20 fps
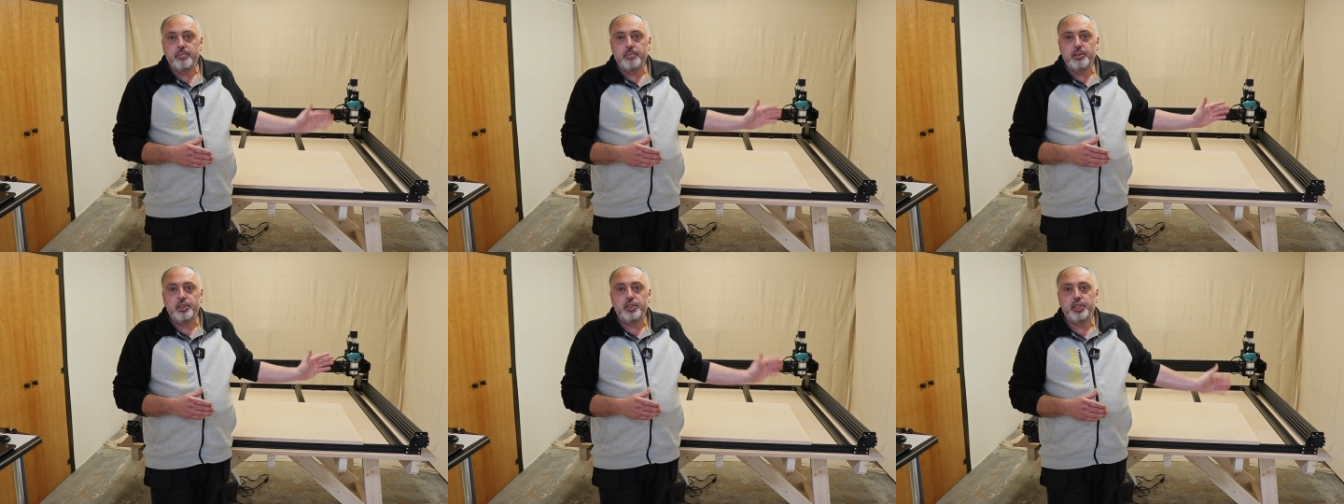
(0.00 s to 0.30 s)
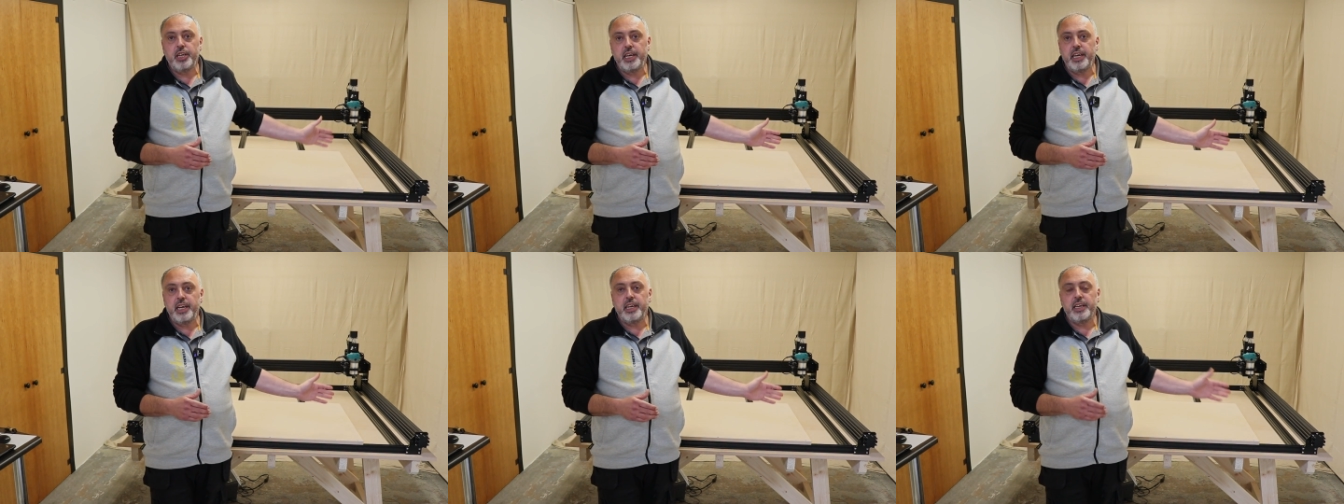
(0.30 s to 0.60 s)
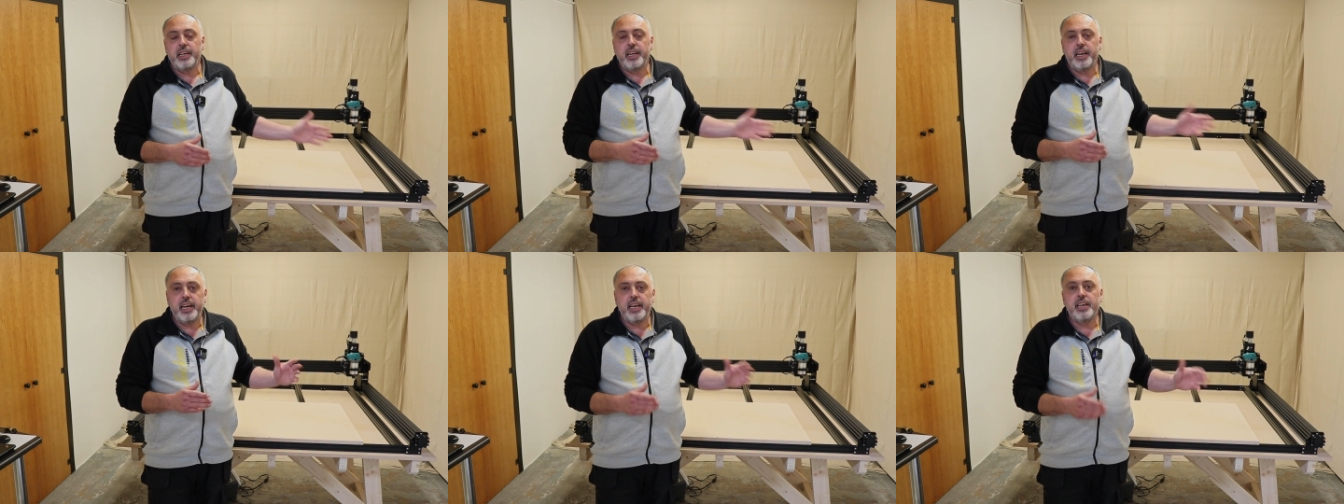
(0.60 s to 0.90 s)

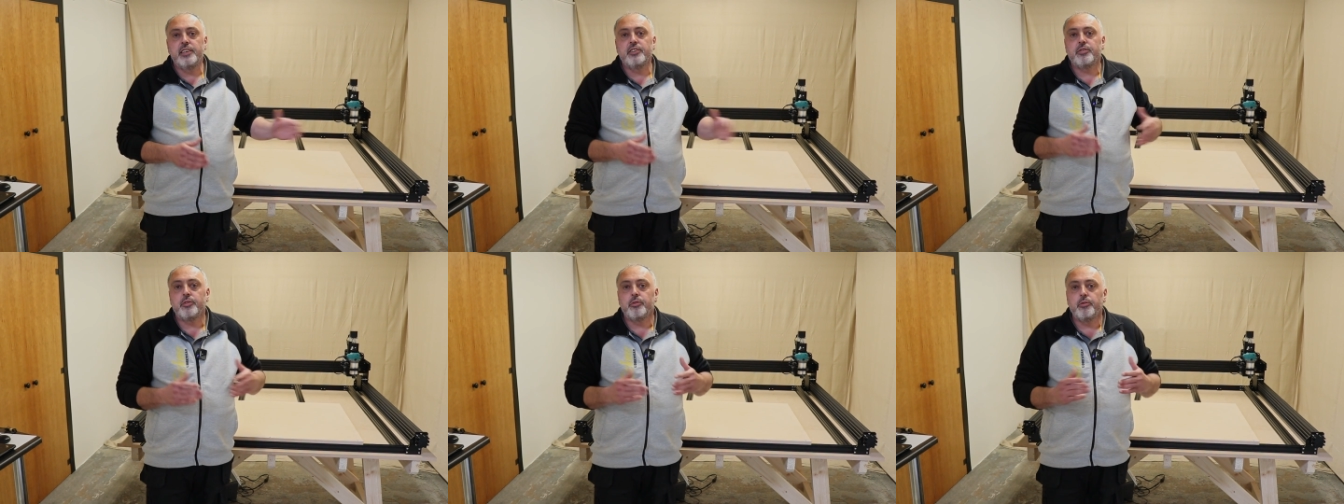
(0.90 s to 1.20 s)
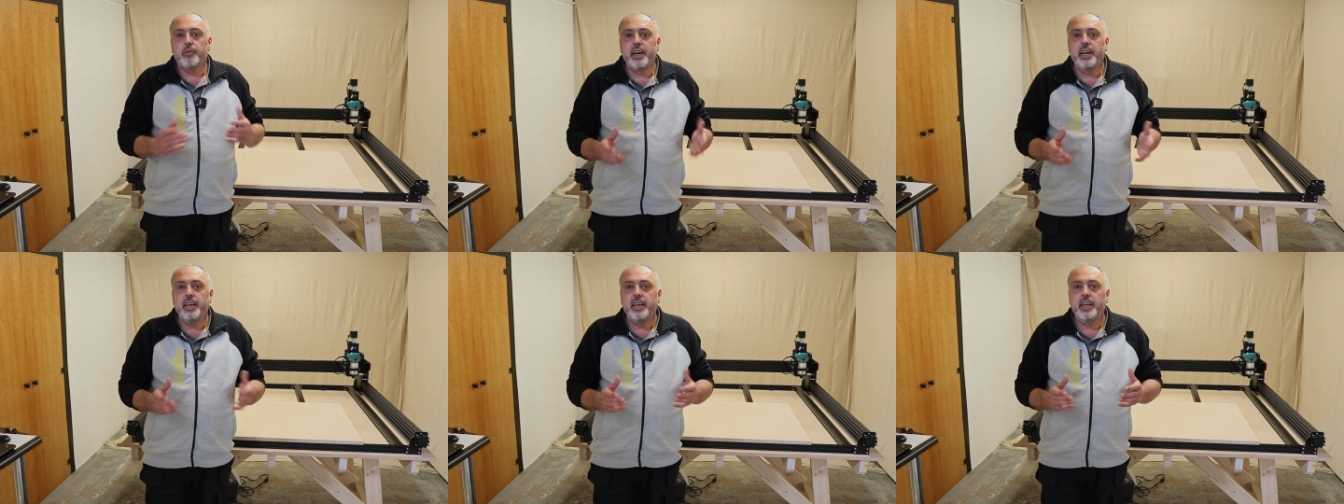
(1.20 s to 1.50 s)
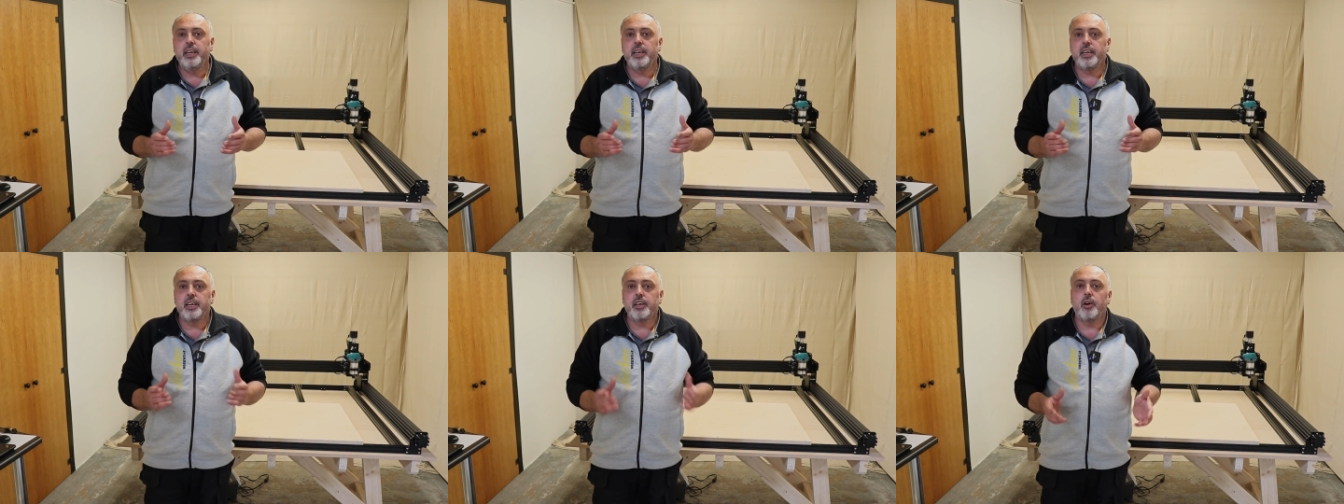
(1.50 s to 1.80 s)
machine is ready
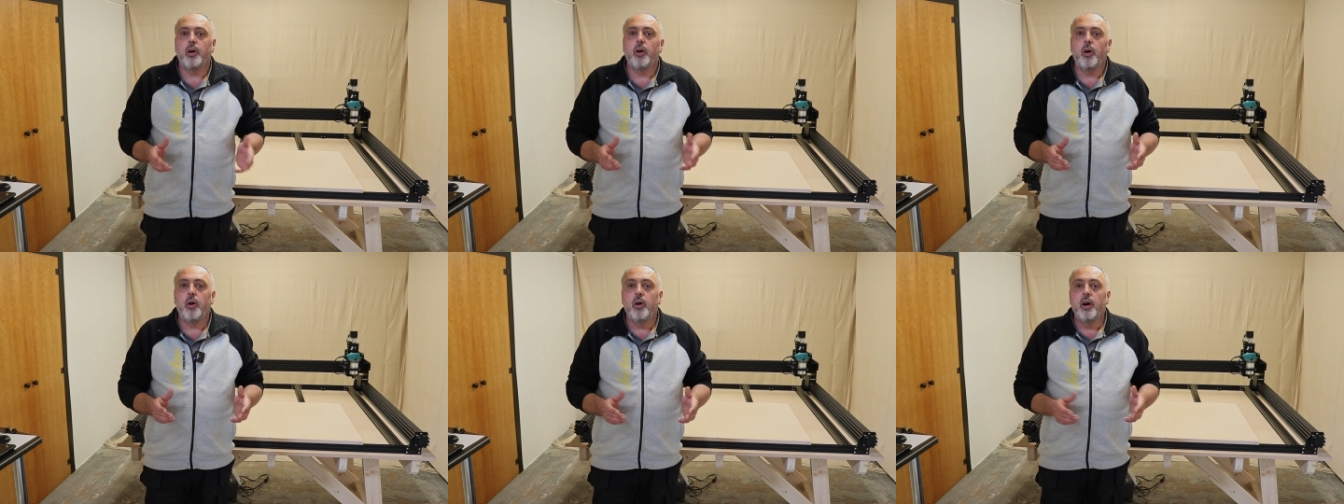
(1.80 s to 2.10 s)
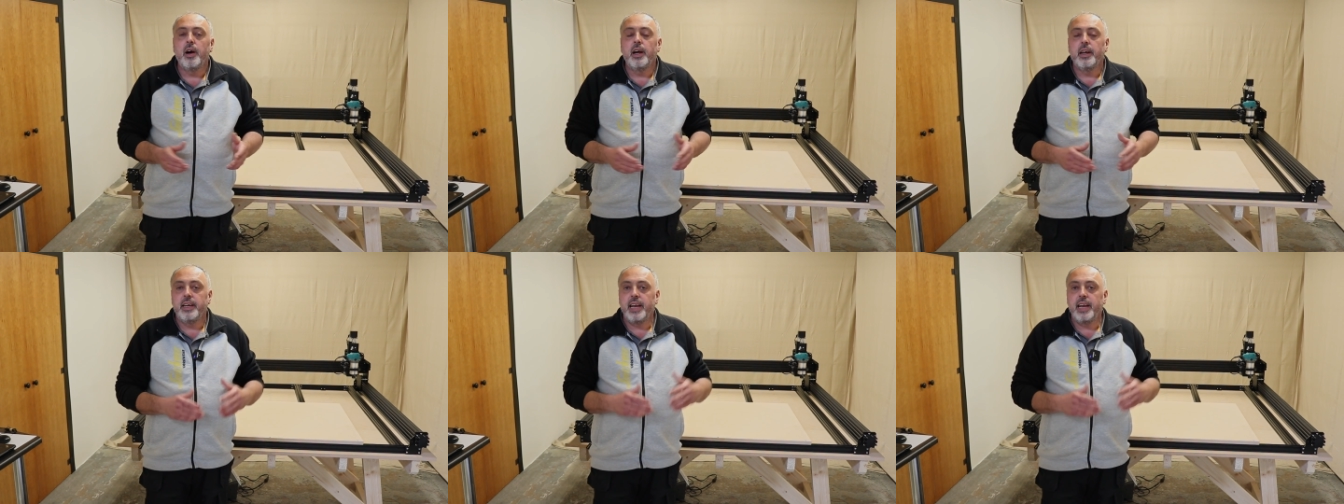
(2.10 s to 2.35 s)
to go.